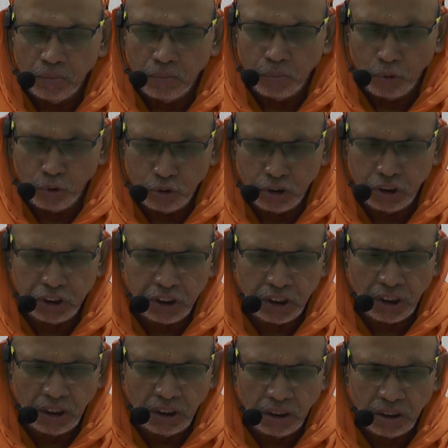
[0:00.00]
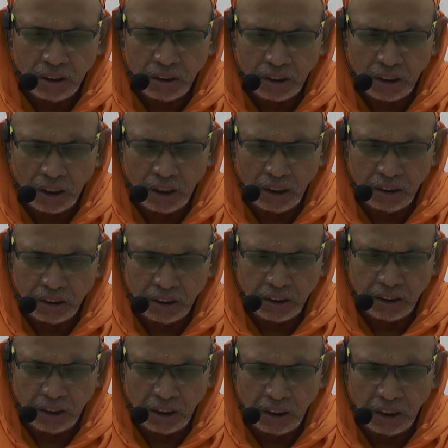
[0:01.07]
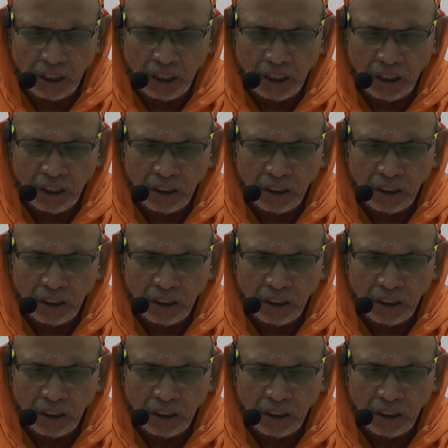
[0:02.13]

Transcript: Position called Chaitanya.